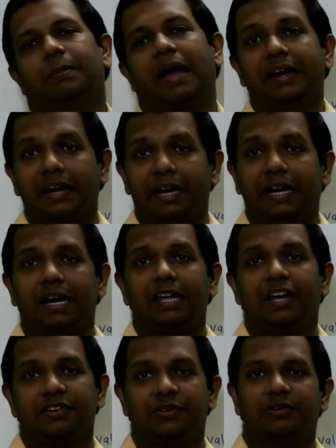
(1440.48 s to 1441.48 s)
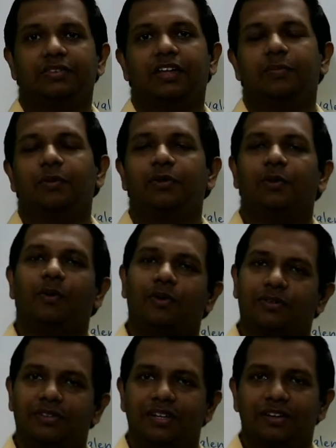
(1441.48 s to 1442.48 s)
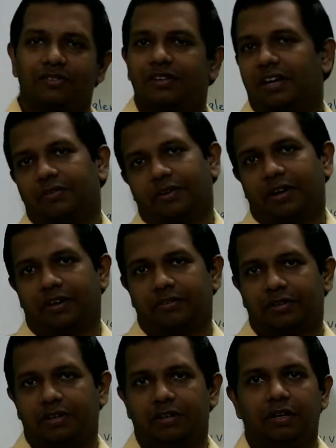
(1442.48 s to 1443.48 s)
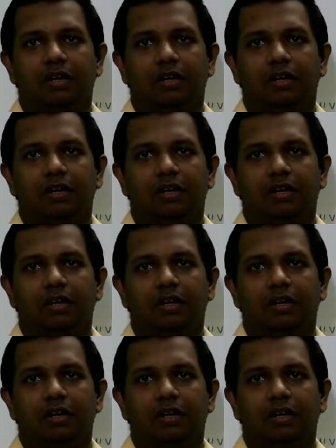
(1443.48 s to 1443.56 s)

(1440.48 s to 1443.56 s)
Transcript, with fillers: mandatorily I should say about oxidation and reduction.